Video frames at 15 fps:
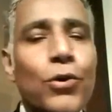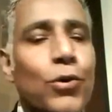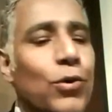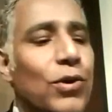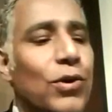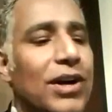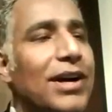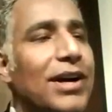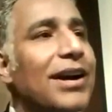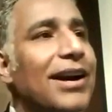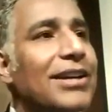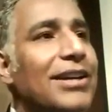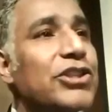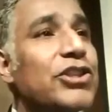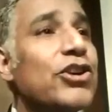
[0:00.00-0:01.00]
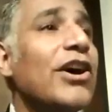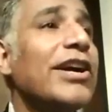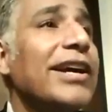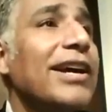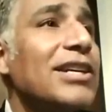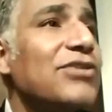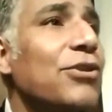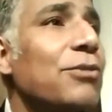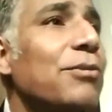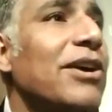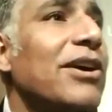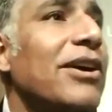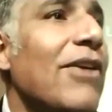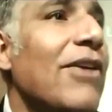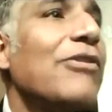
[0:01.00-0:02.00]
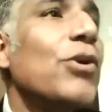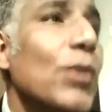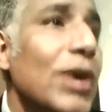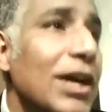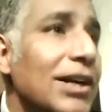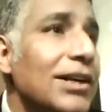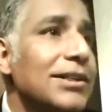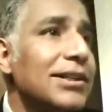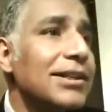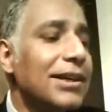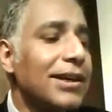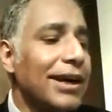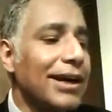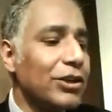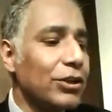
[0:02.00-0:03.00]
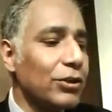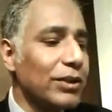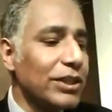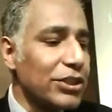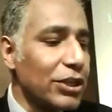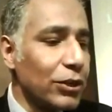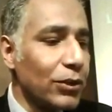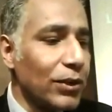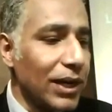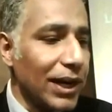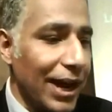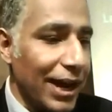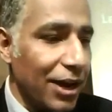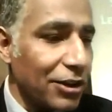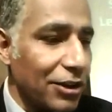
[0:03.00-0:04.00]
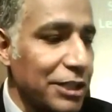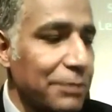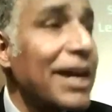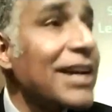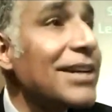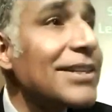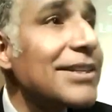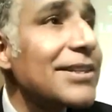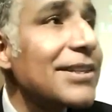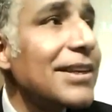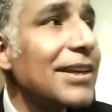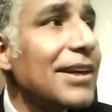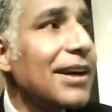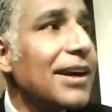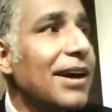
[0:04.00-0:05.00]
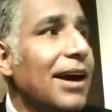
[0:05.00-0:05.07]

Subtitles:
who is joining us from around the world into this Google Hangout space.